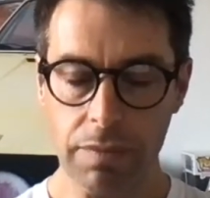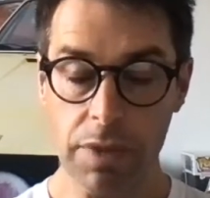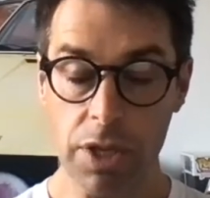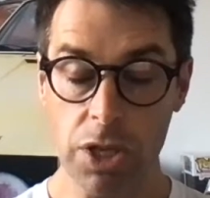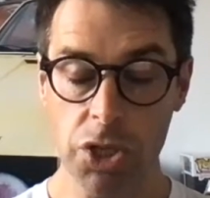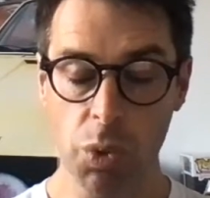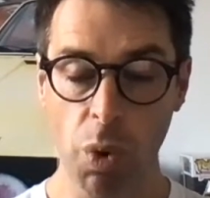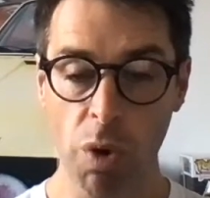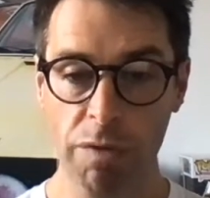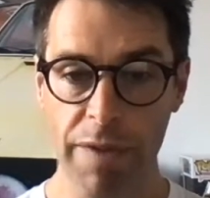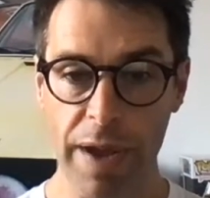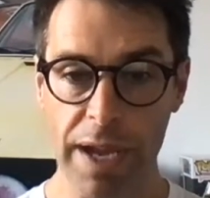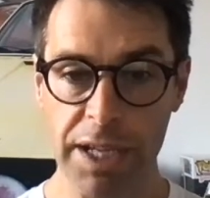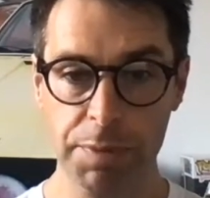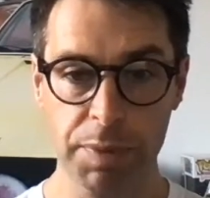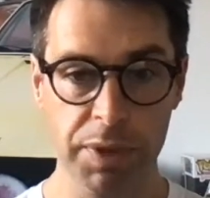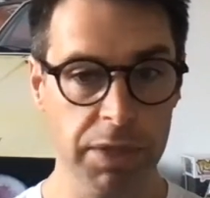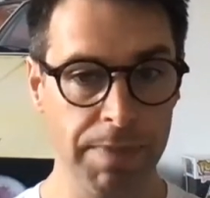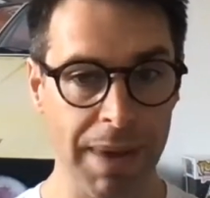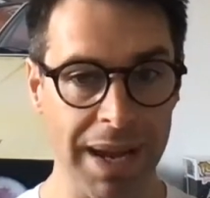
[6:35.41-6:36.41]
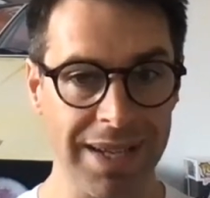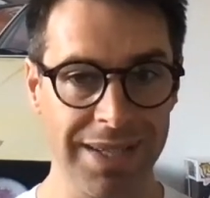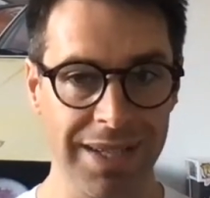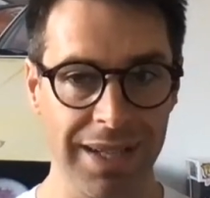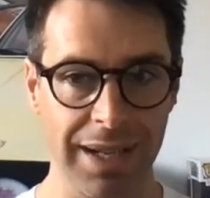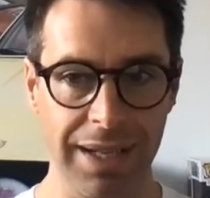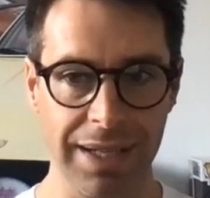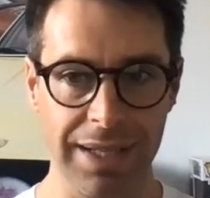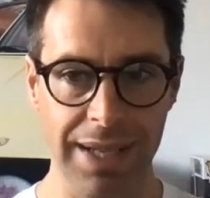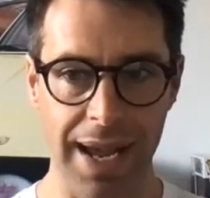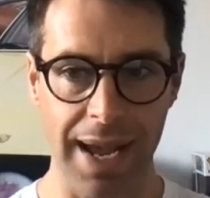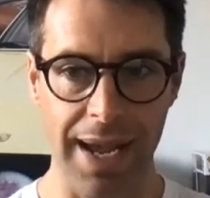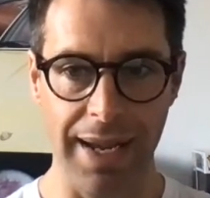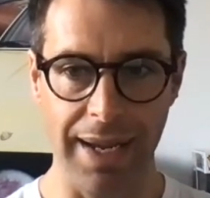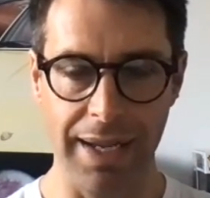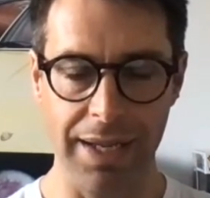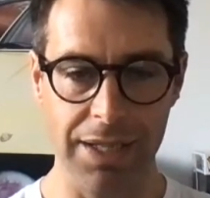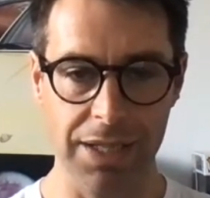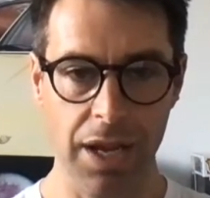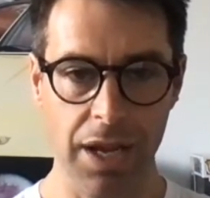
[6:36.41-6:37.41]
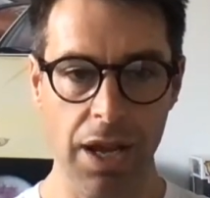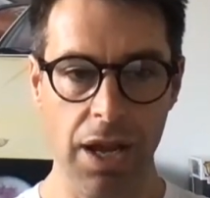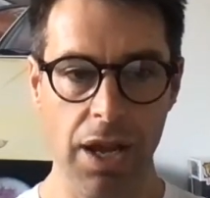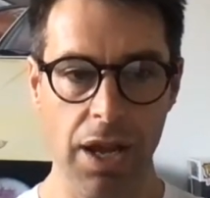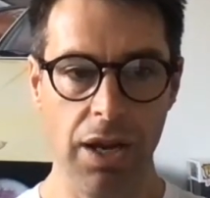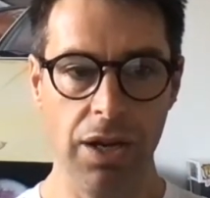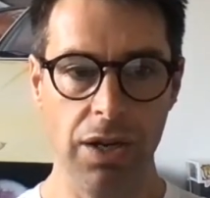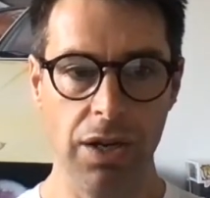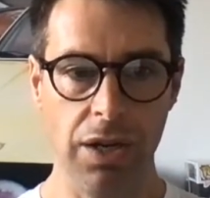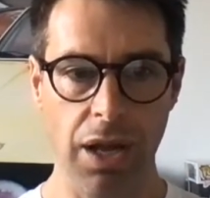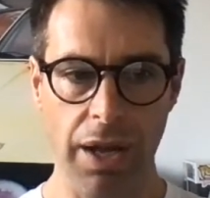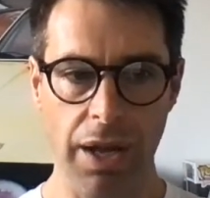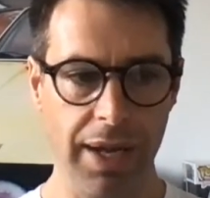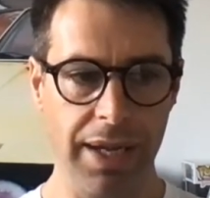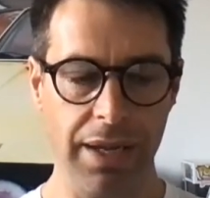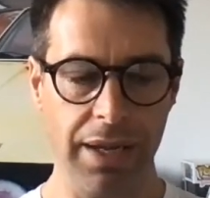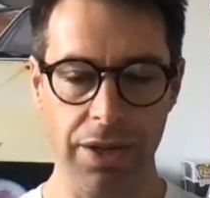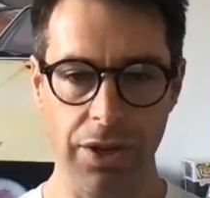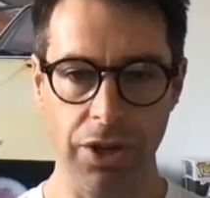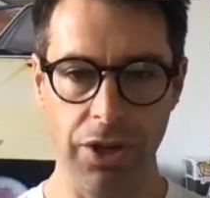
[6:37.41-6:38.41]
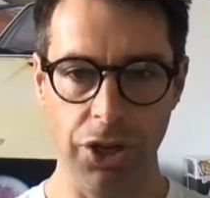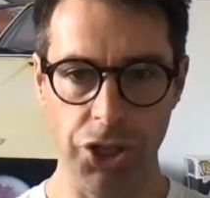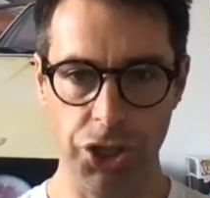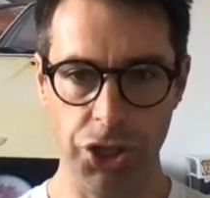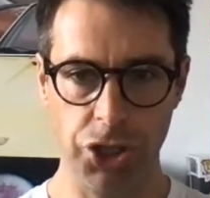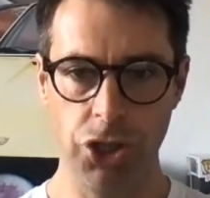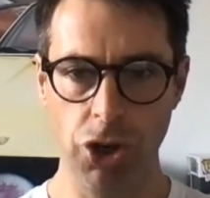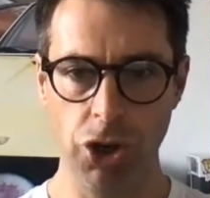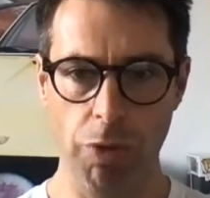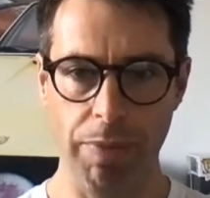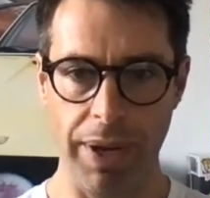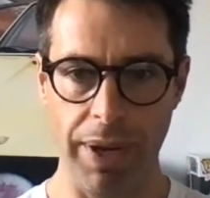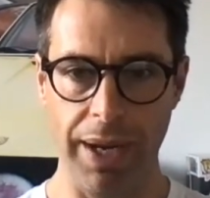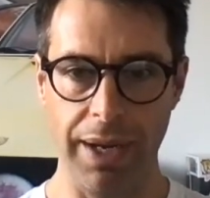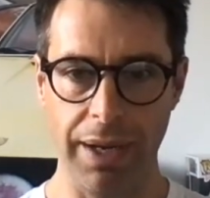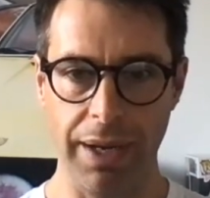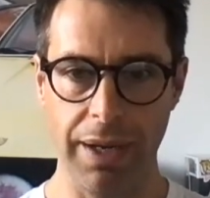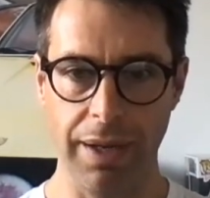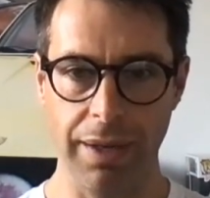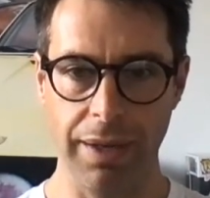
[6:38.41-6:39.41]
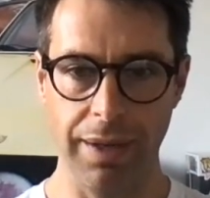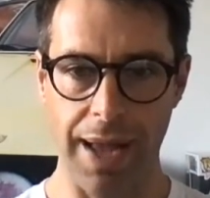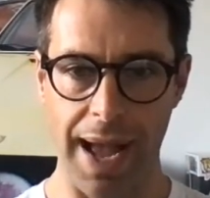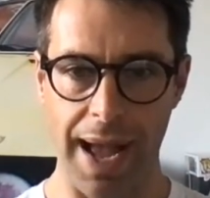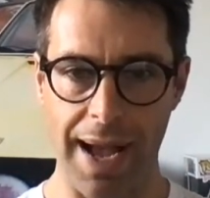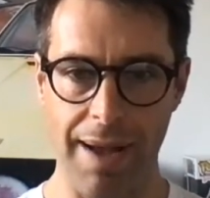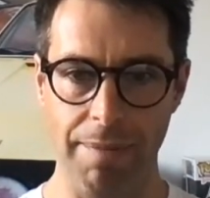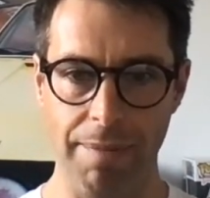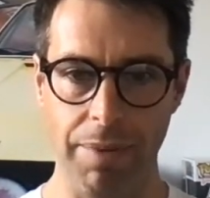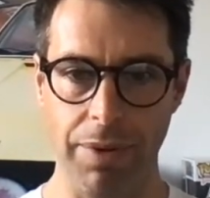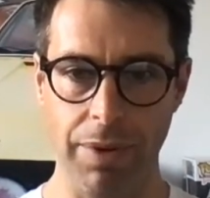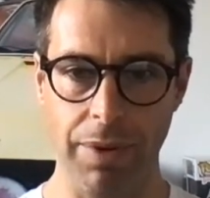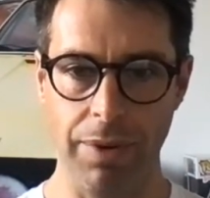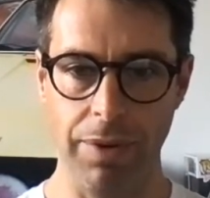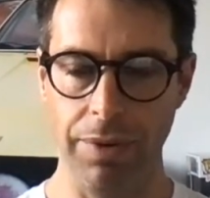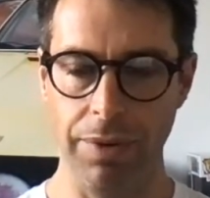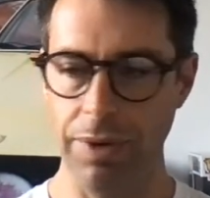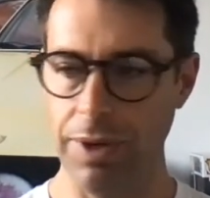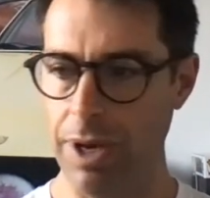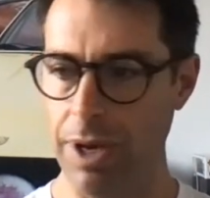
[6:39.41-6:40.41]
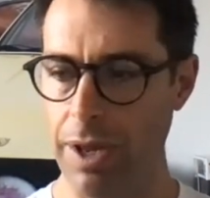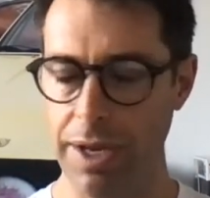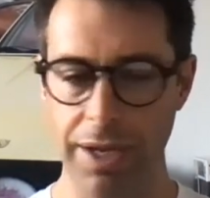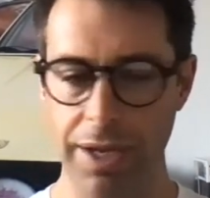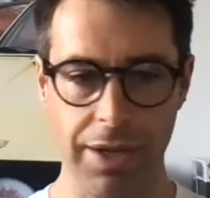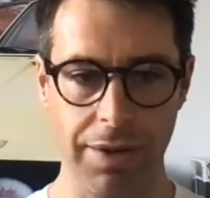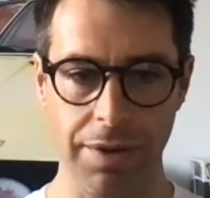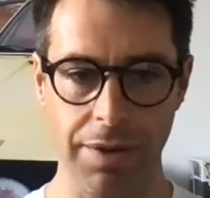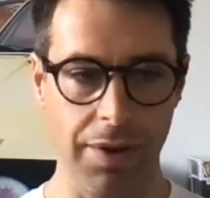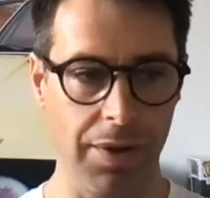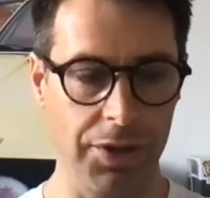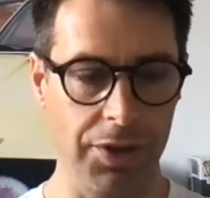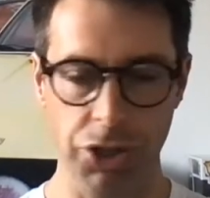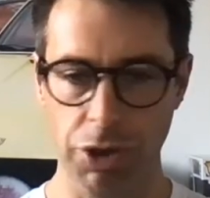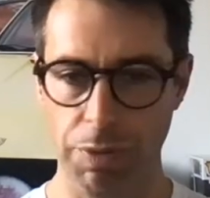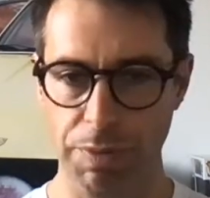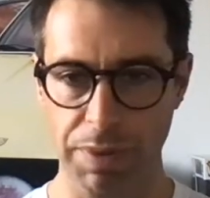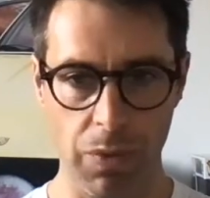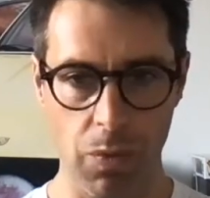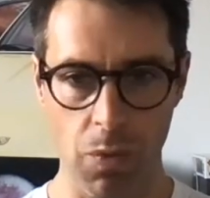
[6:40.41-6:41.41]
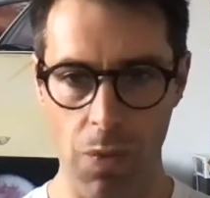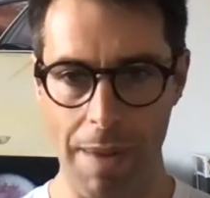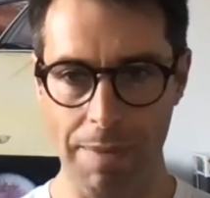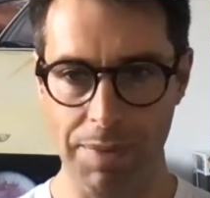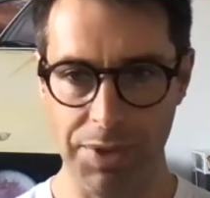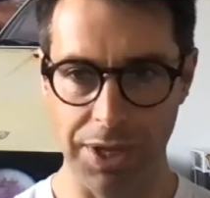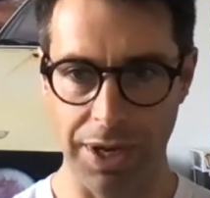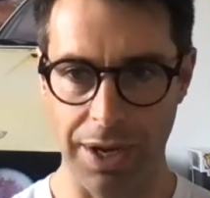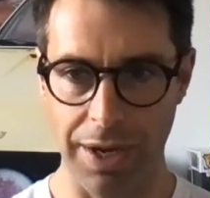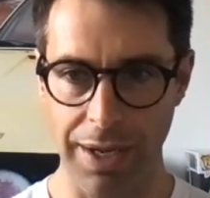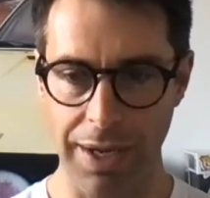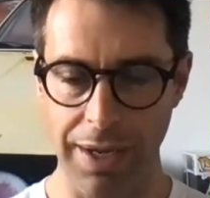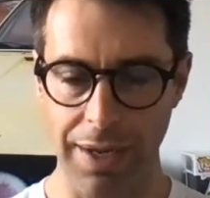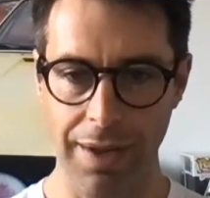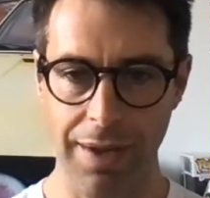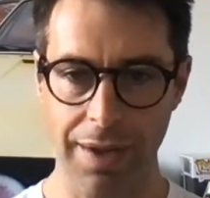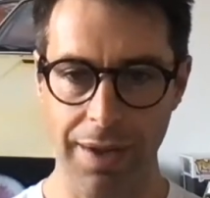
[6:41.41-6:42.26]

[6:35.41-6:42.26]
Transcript: So what Facebook's basically saying is, like a shopping app, like a shopping website,